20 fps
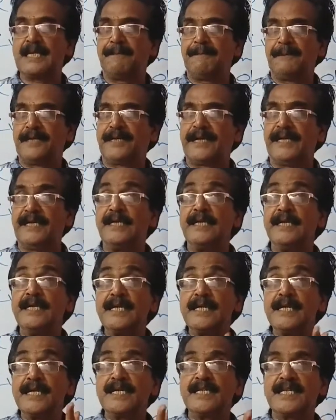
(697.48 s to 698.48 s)
applicant
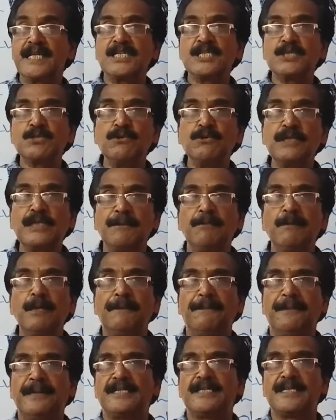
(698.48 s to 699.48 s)
is a
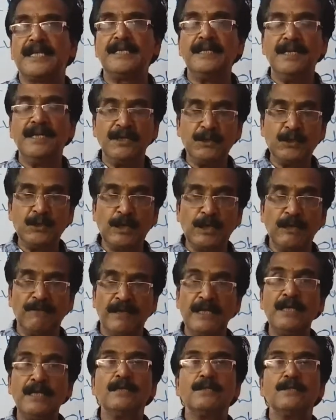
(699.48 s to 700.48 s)
suitable person to
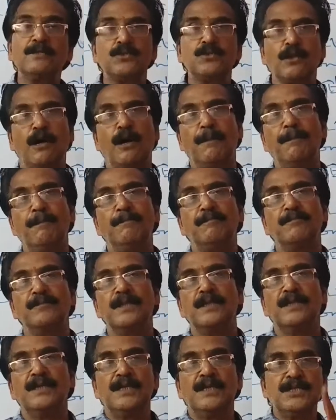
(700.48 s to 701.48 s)
our job.
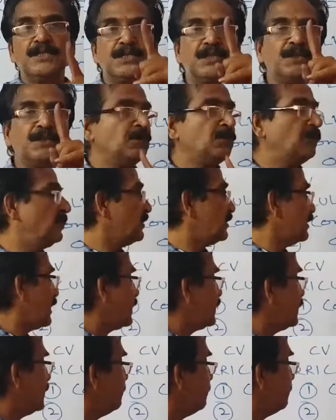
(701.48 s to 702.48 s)
So
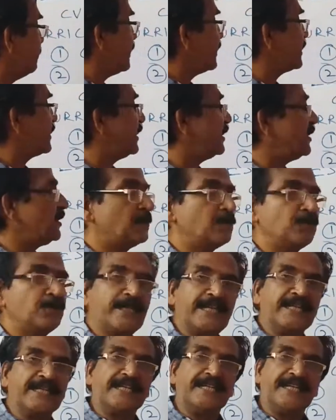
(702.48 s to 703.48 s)
that impression
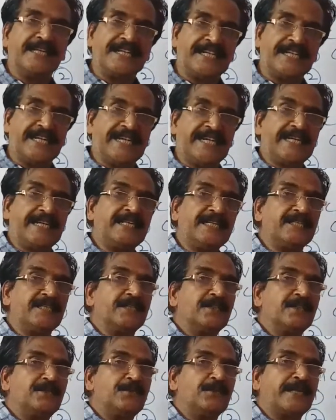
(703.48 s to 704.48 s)
you can
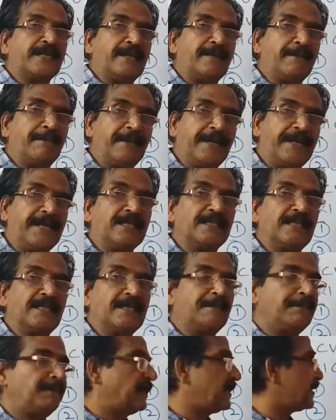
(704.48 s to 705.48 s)
create, you can make
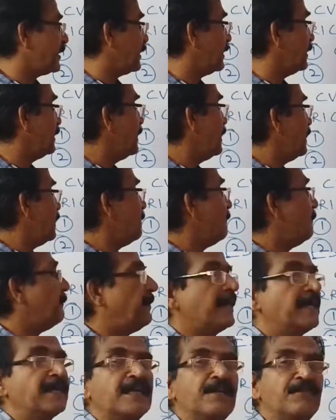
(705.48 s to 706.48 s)
that impression
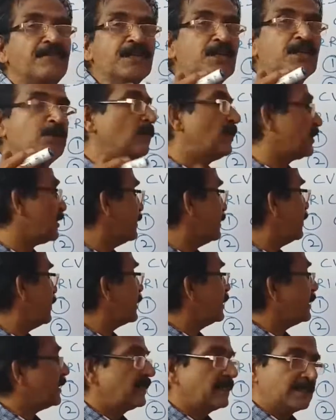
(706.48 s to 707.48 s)
by giving
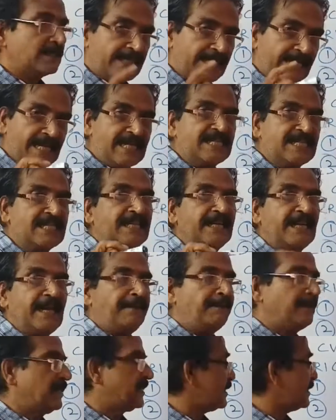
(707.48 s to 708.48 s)
your skills and
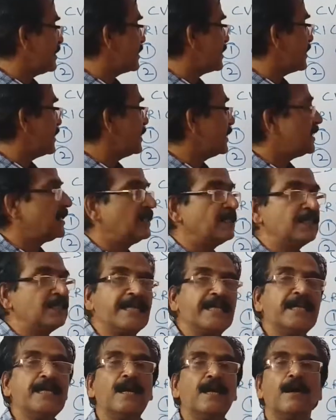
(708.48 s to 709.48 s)
ambitions in
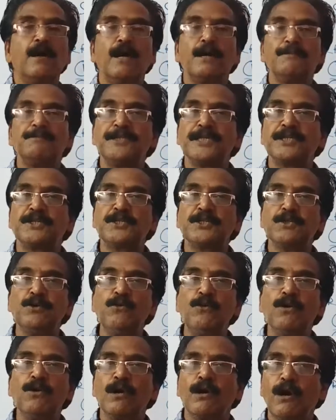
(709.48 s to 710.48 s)
the
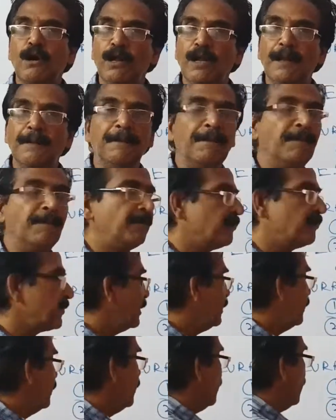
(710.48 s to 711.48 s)
objective column.
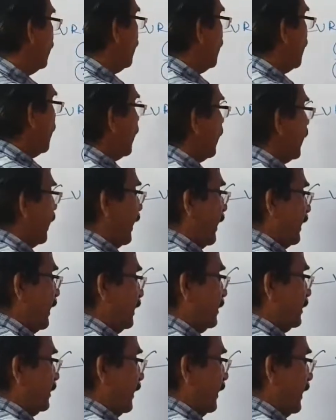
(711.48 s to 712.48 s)

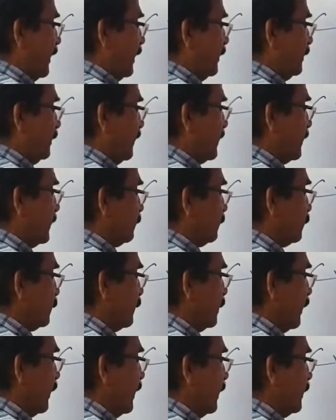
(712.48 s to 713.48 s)
And third thing,